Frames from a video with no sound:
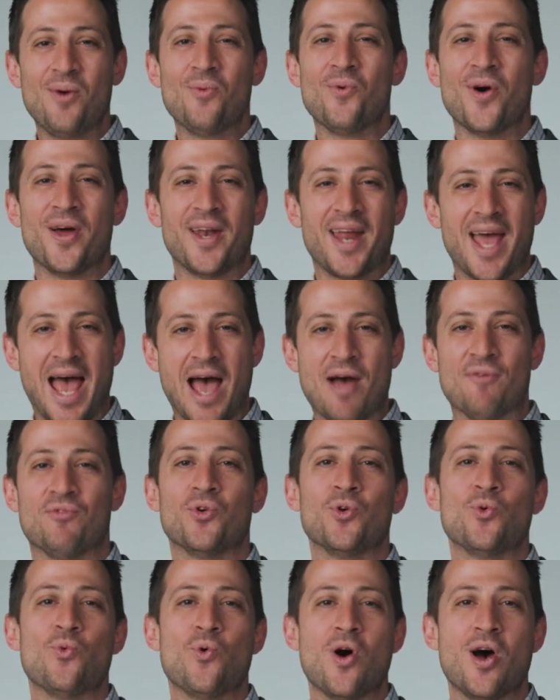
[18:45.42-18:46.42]
want
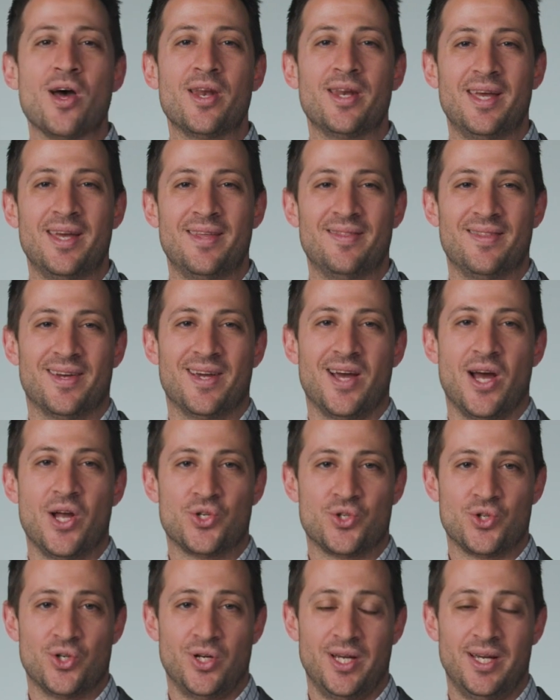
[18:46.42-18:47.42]
everyone in the
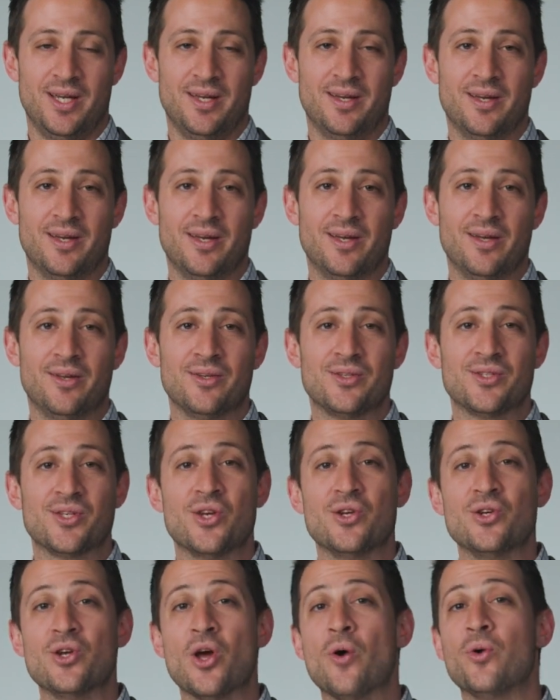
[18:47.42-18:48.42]
country to
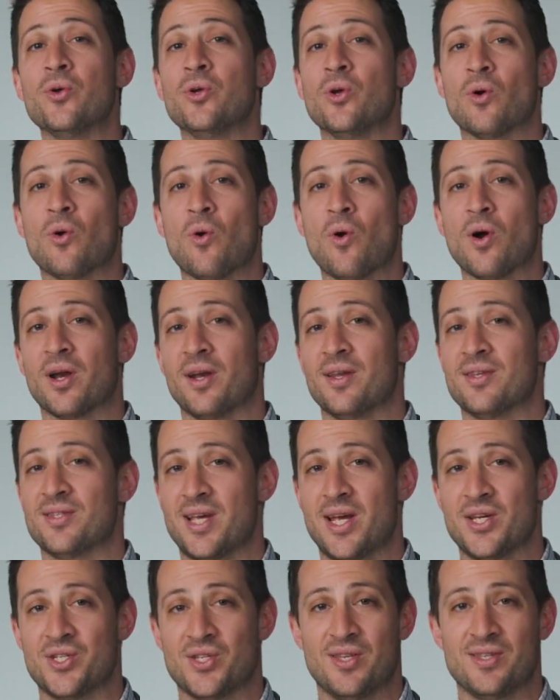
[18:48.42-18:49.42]
know your
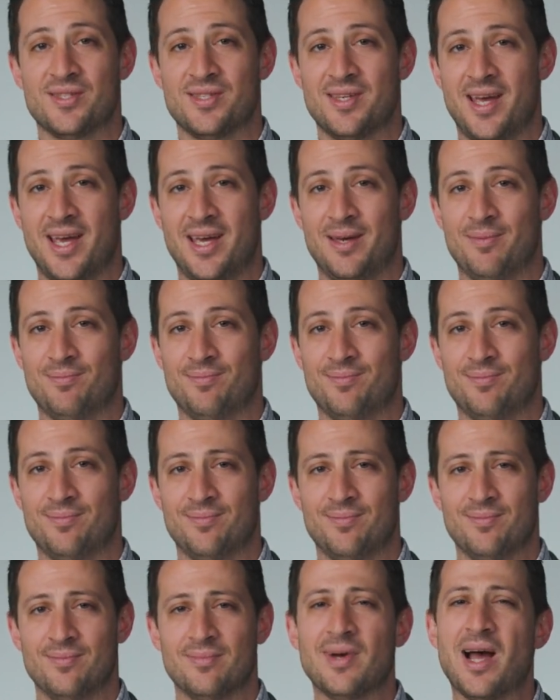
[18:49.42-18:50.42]
organization's name.
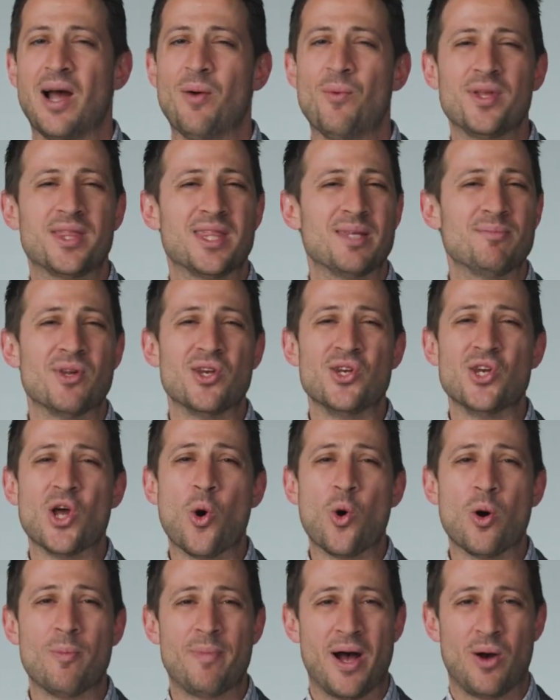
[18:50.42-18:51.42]
I want them to
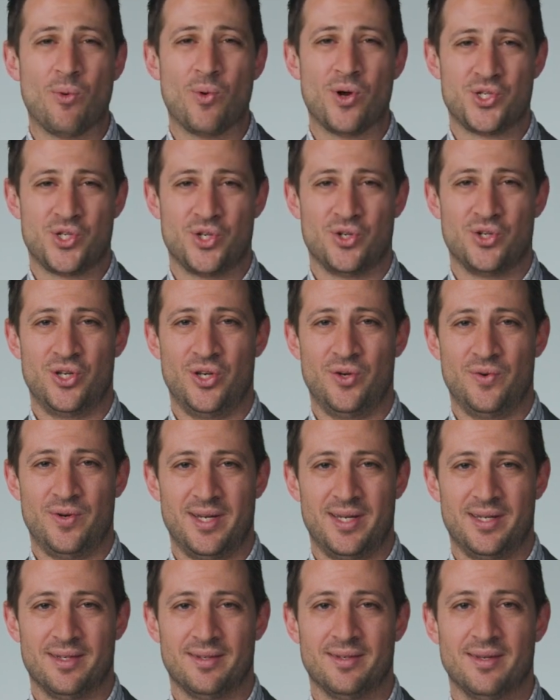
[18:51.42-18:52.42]
know about what you're
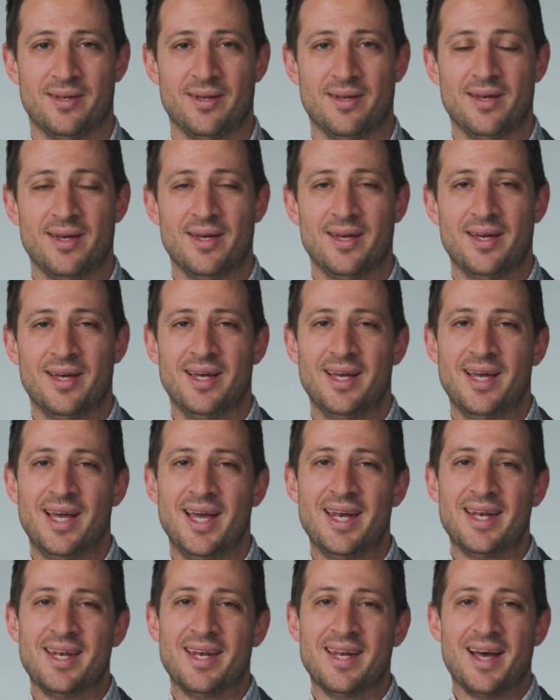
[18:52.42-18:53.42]
doing.
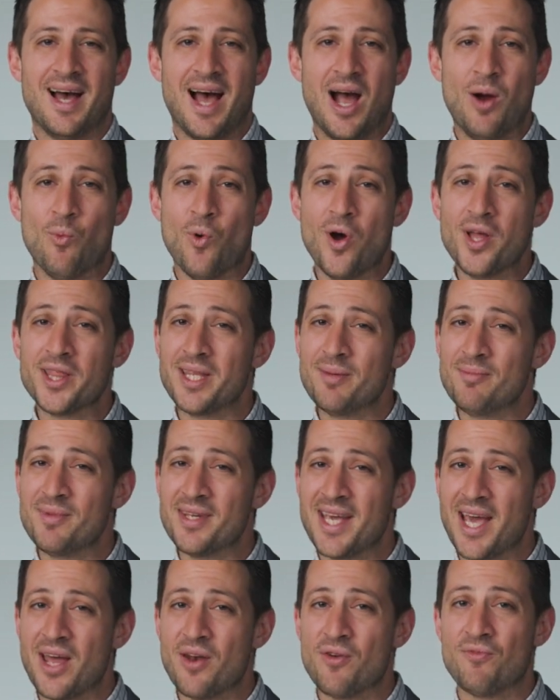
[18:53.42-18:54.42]
And I want them to
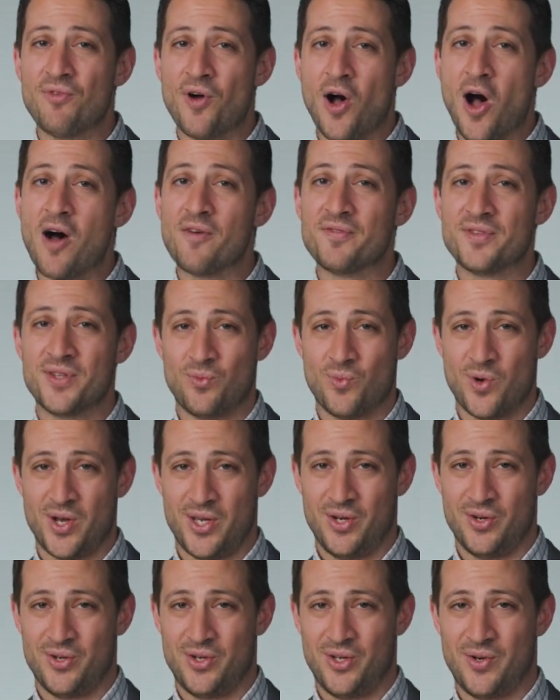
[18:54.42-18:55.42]
get involved in what
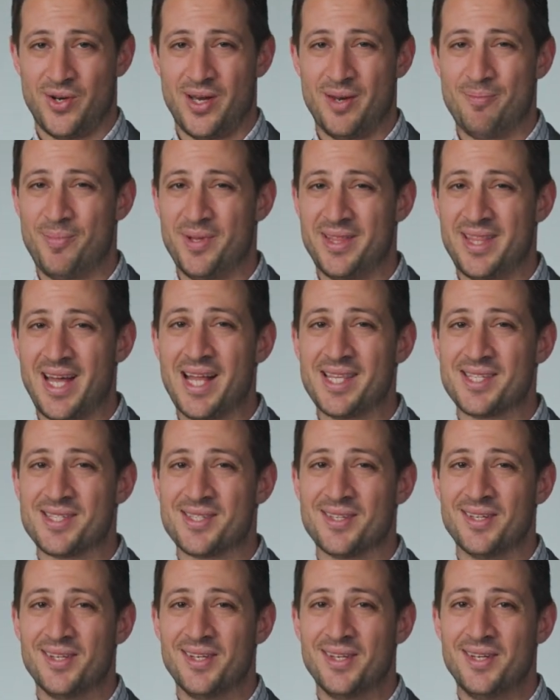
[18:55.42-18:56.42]
you're doing, but
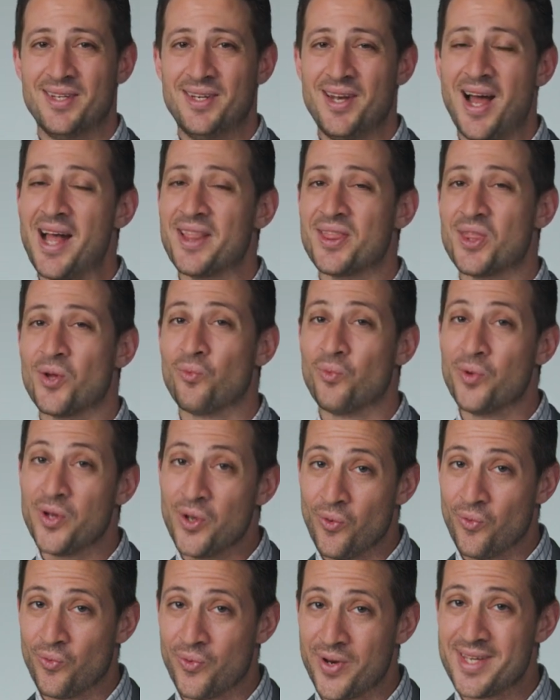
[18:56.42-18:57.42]
that's not the
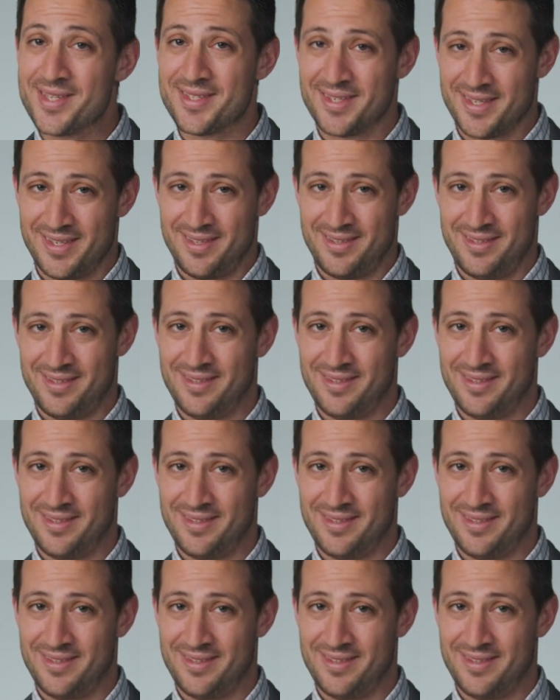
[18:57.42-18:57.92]
real reason.